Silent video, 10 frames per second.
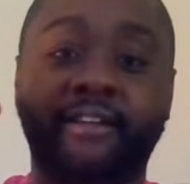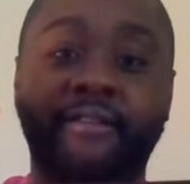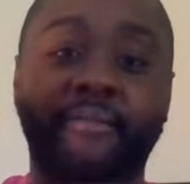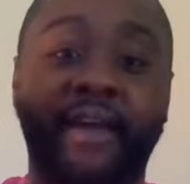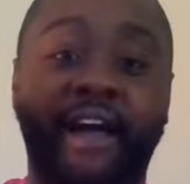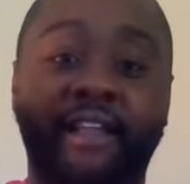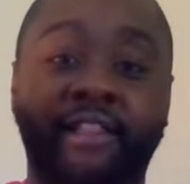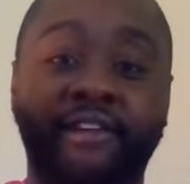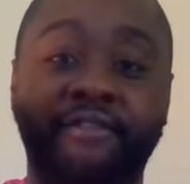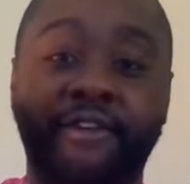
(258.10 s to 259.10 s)
Make I
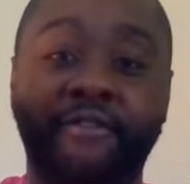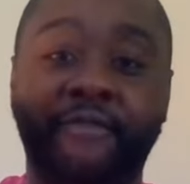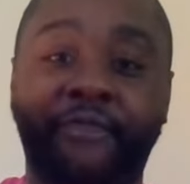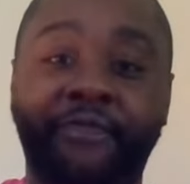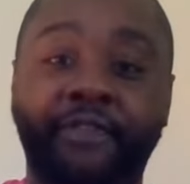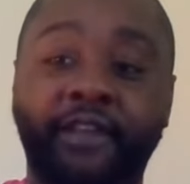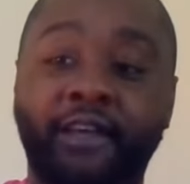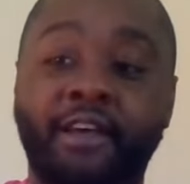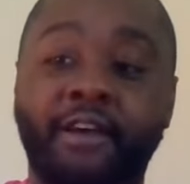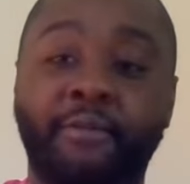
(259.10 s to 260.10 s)
love you.
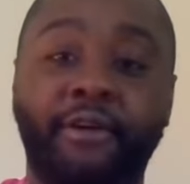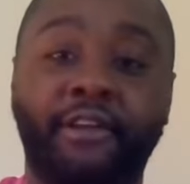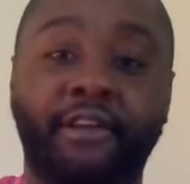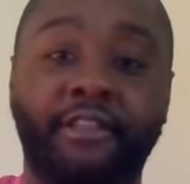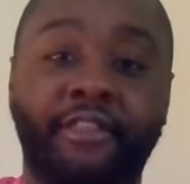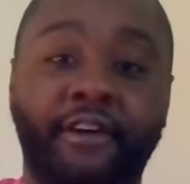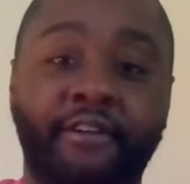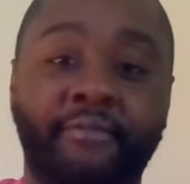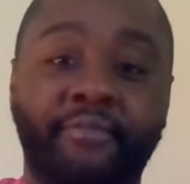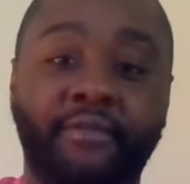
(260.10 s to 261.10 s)
Put the
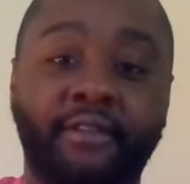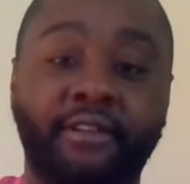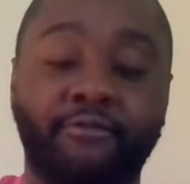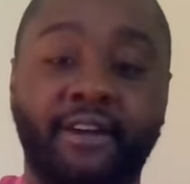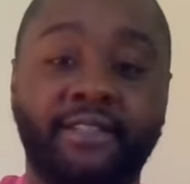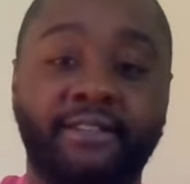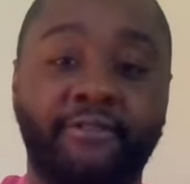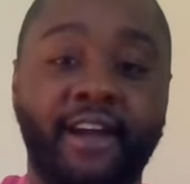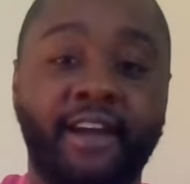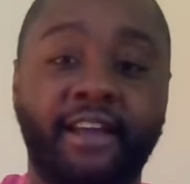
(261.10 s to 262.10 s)
thumb rest
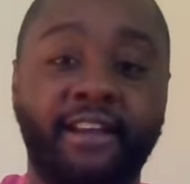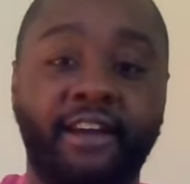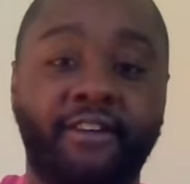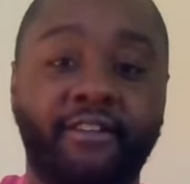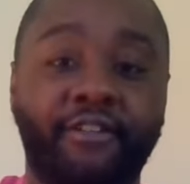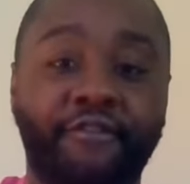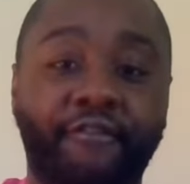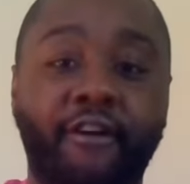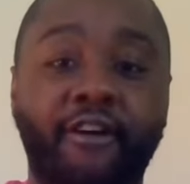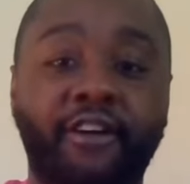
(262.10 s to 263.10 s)
right in here in the
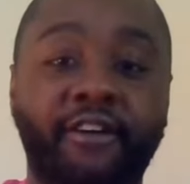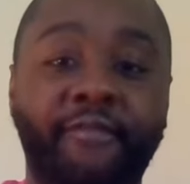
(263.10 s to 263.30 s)
frog.